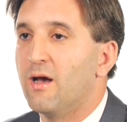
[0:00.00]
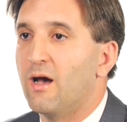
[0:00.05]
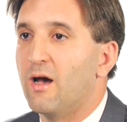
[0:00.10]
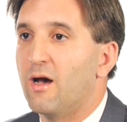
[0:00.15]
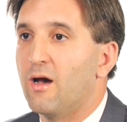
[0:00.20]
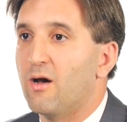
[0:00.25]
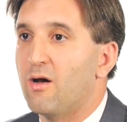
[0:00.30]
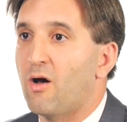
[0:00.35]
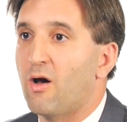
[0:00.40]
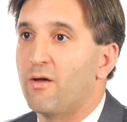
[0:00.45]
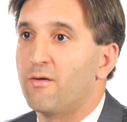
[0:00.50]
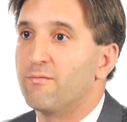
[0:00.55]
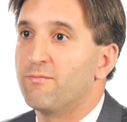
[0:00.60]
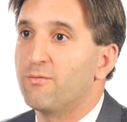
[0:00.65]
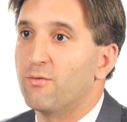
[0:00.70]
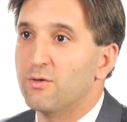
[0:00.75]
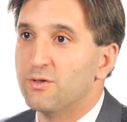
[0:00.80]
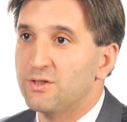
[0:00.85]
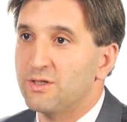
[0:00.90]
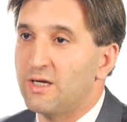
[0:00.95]
On
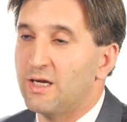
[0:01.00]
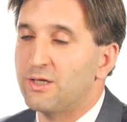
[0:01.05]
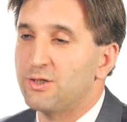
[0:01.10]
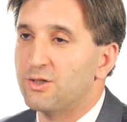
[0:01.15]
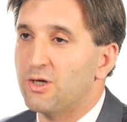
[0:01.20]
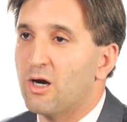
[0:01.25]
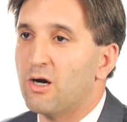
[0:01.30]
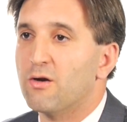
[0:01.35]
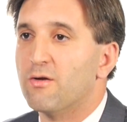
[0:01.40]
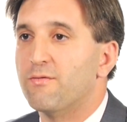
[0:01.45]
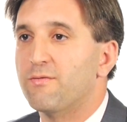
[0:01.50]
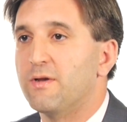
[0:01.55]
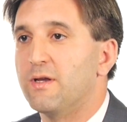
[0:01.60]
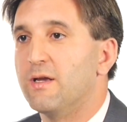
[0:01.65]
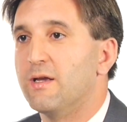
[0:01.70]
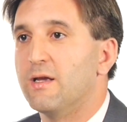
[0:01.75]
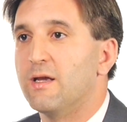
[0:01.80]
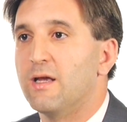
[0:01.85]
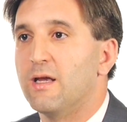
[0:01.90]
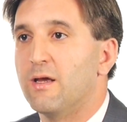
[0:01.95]
fluorescein
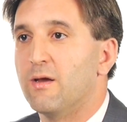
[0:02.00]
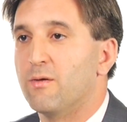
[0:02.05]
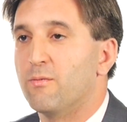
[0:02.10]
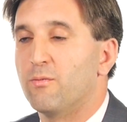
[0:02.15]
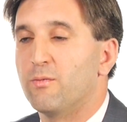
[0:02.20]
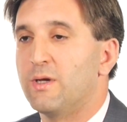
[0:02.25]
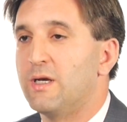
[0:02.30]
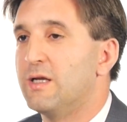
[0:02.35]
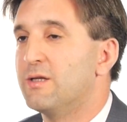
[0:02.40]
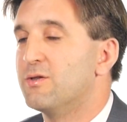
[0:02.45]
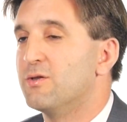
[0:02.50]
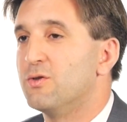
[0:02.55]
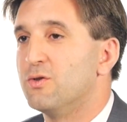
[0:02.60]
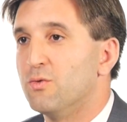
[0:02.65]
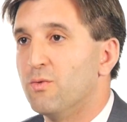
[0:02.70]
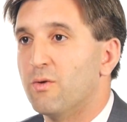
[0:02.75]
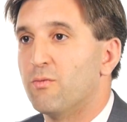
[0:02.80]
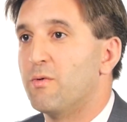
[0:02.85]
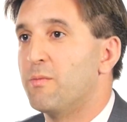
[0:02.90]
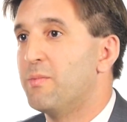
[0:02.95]
angiography, we need to
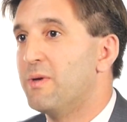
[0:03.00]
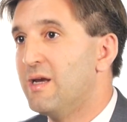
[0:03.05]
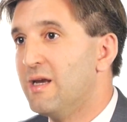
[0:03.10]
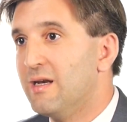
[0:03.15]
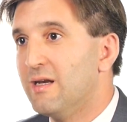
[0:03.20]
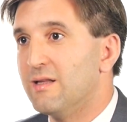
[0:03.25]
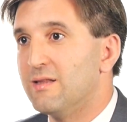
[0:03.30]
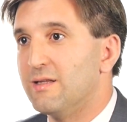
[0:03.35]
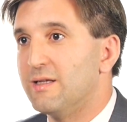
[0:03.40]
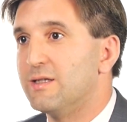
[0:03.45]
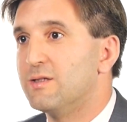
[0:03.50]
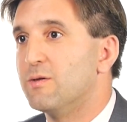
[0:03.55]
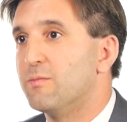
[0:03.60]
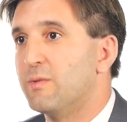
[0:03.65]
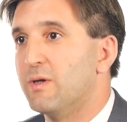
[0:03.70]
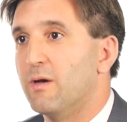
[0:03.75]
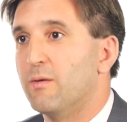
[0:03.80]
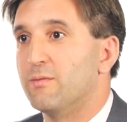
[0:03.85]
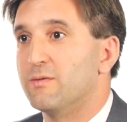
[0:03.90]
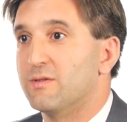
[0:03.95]
do it repeatedly to
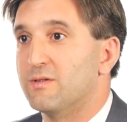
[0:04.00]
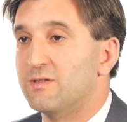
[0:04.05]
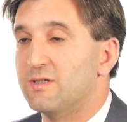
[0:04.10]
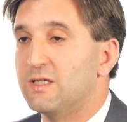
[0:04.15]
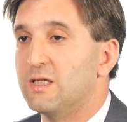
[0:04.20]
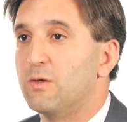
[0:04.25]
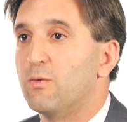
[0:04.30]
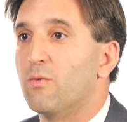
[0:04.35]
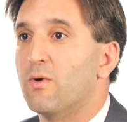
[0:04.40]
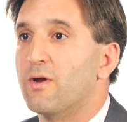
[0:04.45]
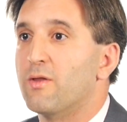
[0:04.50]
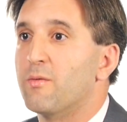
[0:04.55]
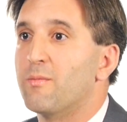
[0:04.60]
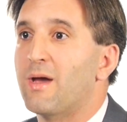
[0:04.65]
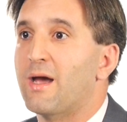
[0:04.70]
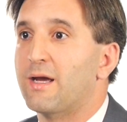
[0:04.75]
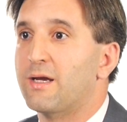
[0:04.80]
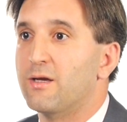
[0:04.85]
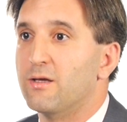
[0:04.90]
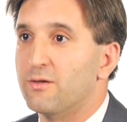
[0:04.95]
be able to see where the
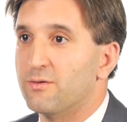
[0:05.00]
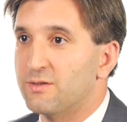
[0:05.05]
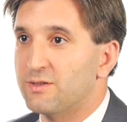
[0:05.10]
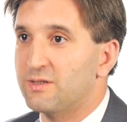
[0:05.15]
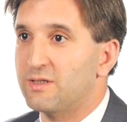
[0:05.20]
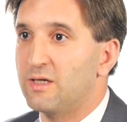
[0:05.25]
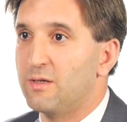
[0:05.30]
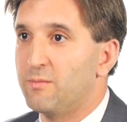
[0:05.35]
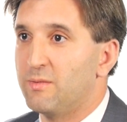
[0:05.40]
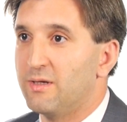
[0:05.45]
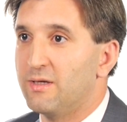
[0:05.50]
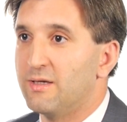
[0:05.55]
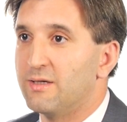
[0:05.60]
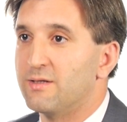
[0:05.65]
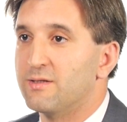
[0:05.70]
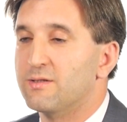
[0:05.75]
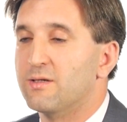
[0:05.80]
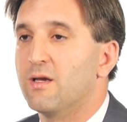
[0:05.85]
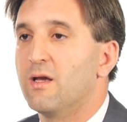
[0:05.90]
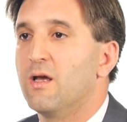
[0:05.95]
macular
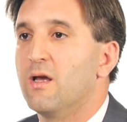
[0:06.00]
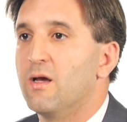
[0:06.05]
ischemia is.